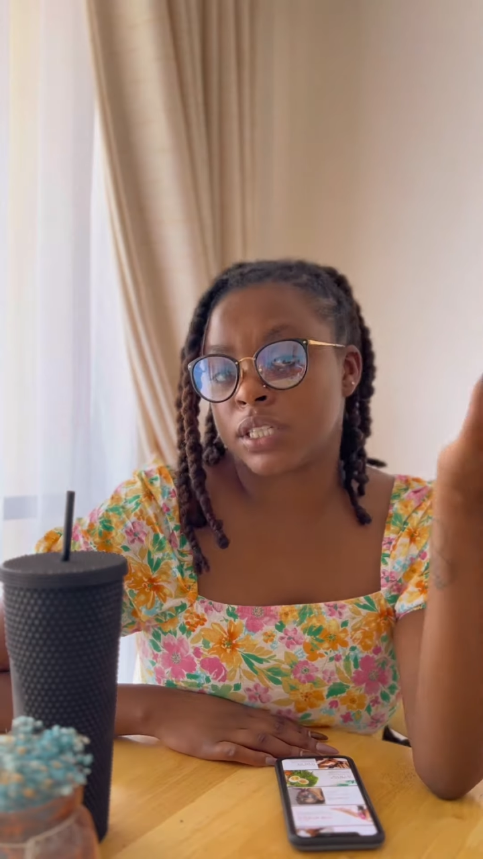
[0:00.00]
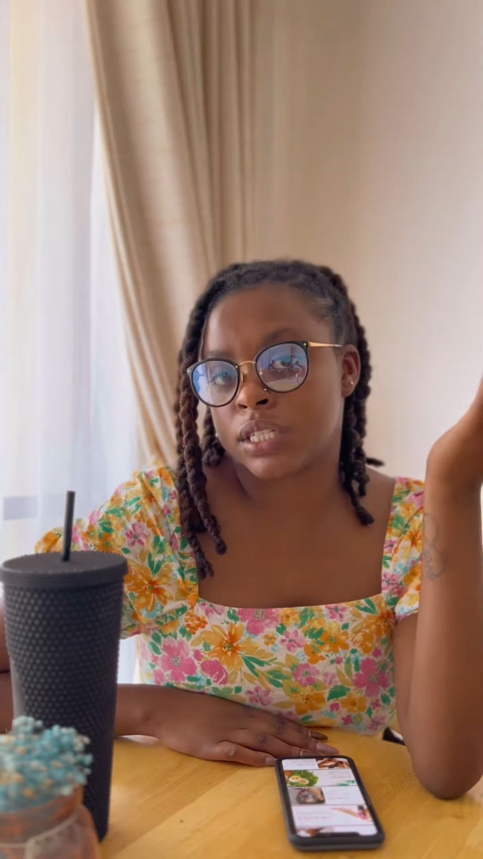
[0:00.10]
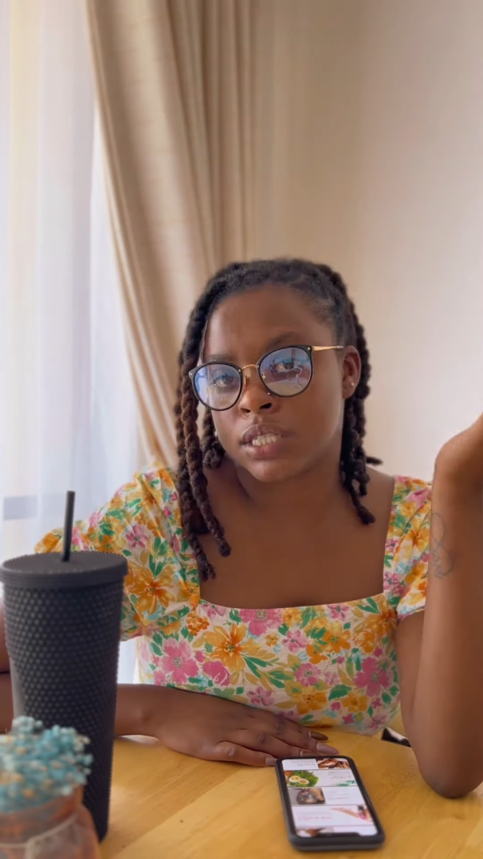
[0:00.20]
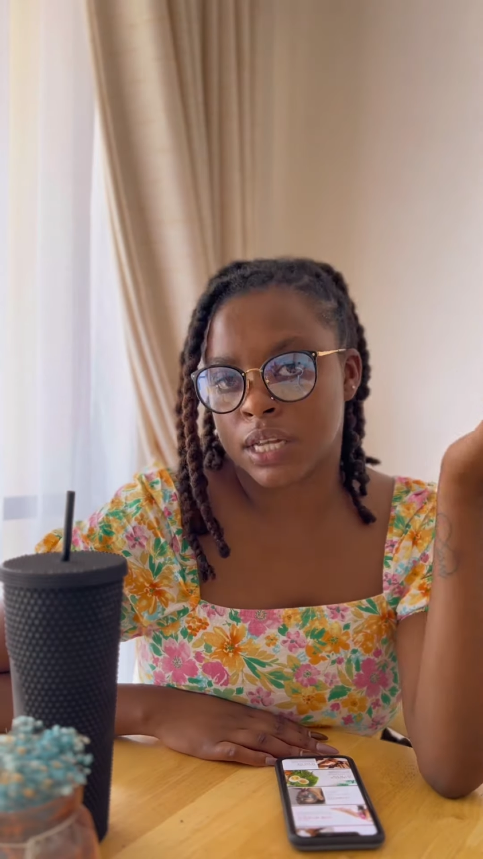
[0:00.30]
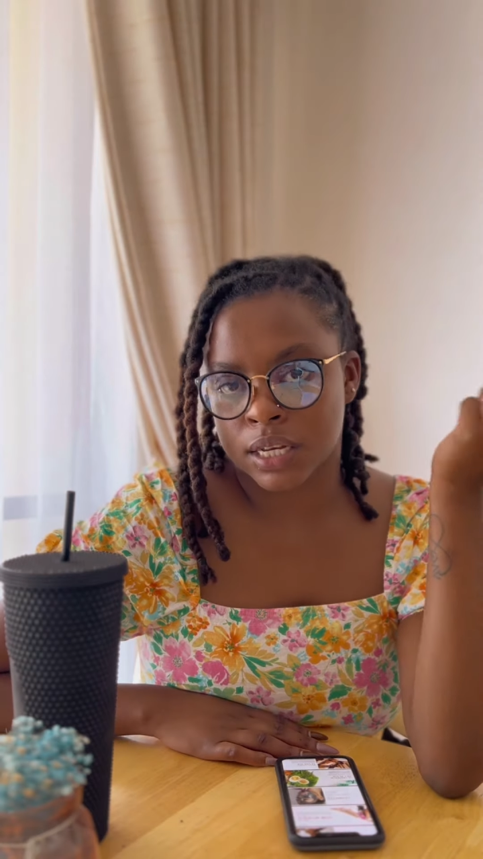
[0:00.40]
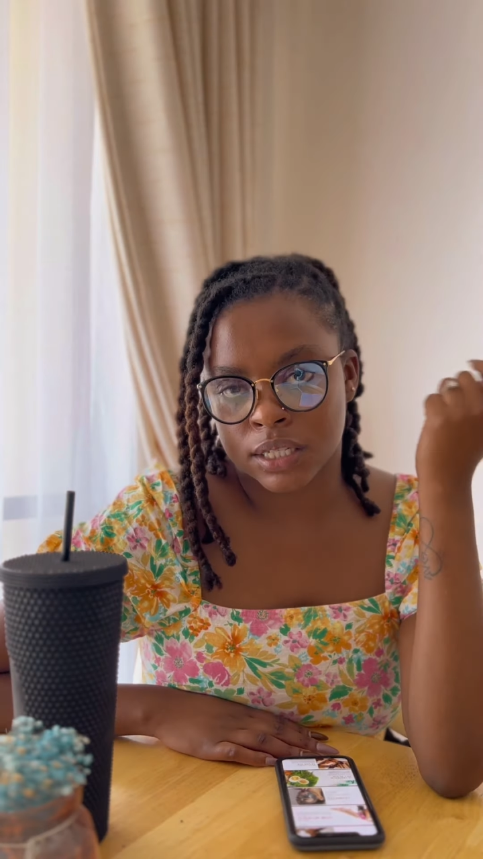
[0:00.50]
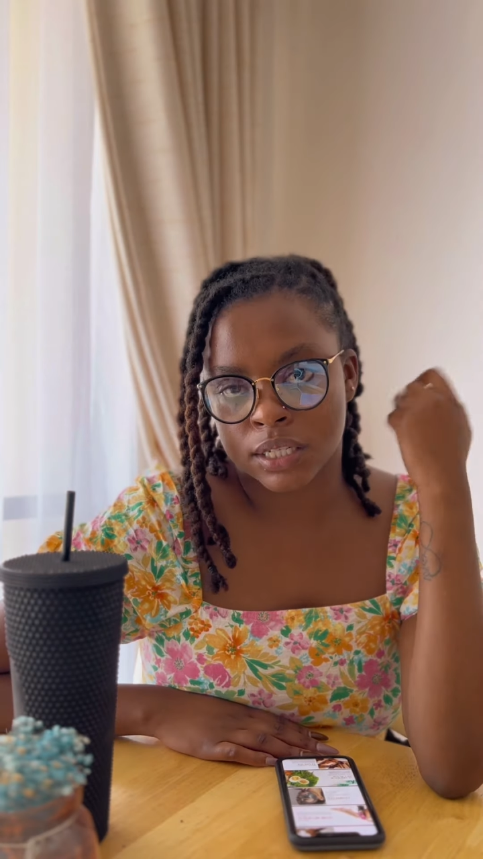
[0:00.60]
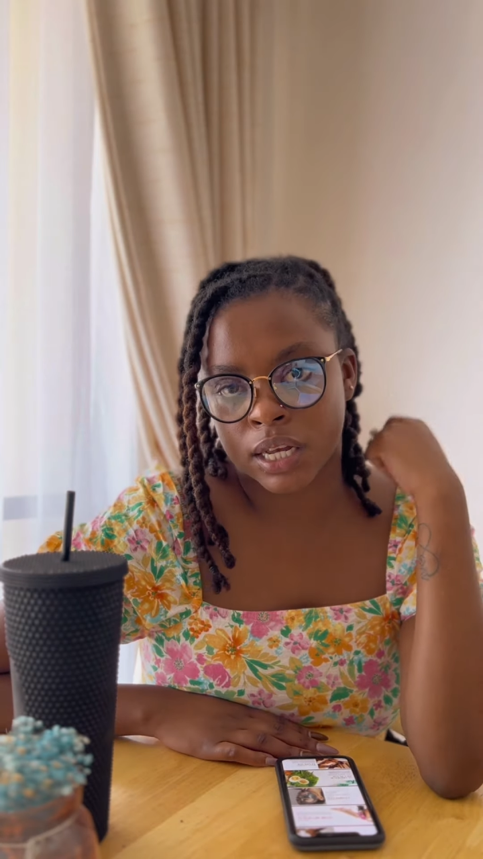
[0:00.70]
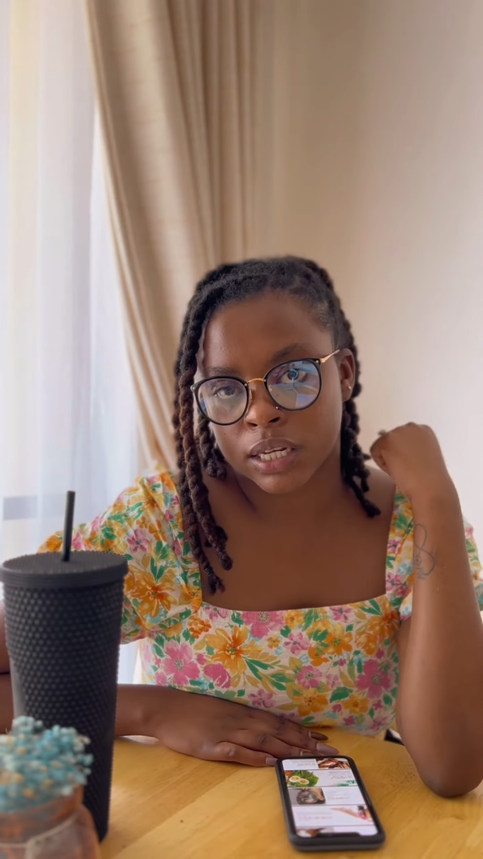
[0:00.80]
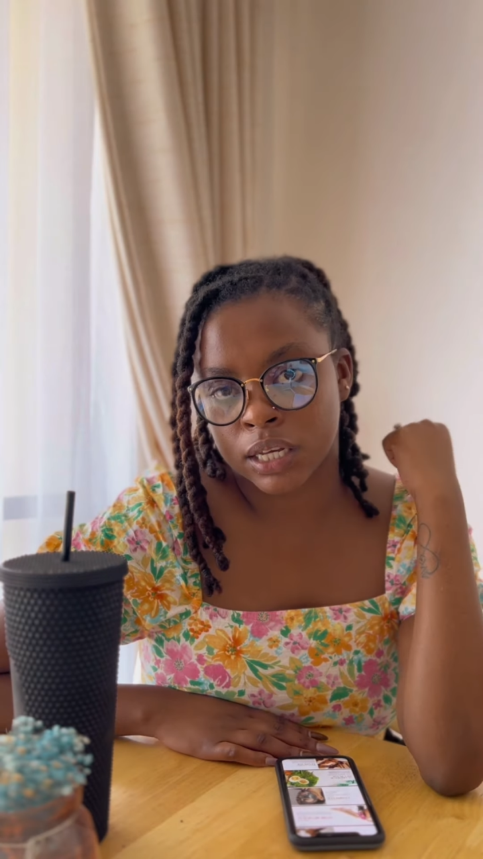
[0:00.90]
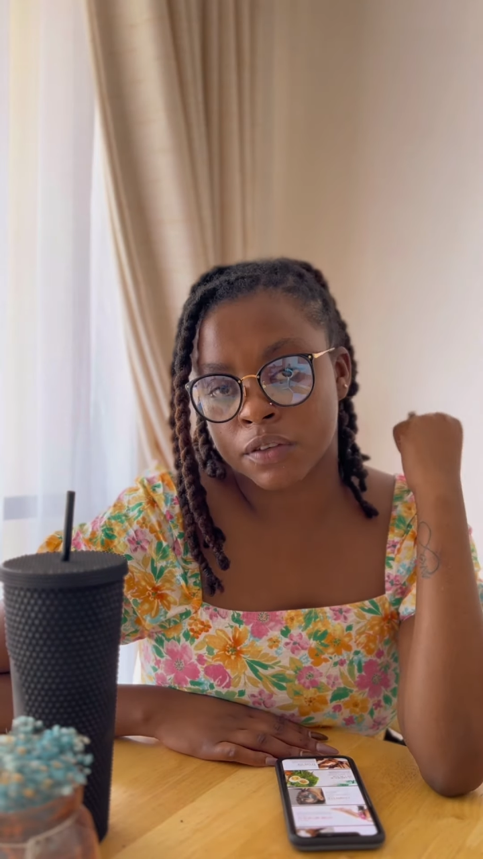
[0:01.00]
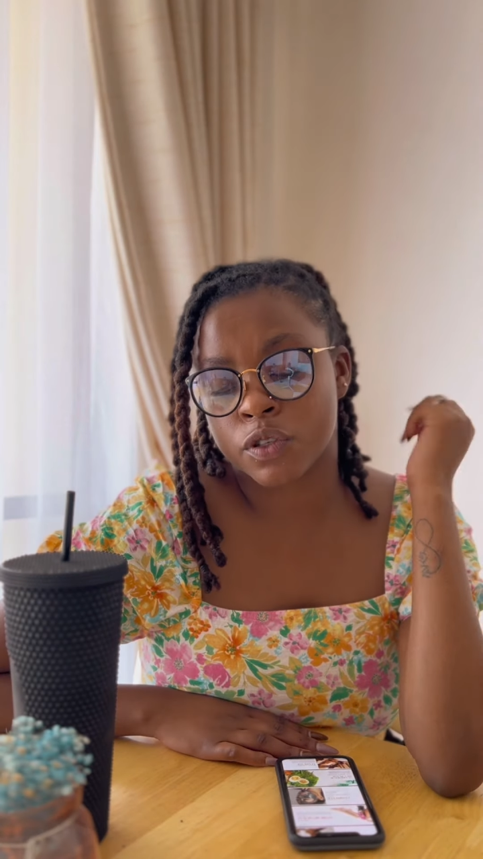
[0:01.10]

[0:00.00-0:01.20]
this does is that it gives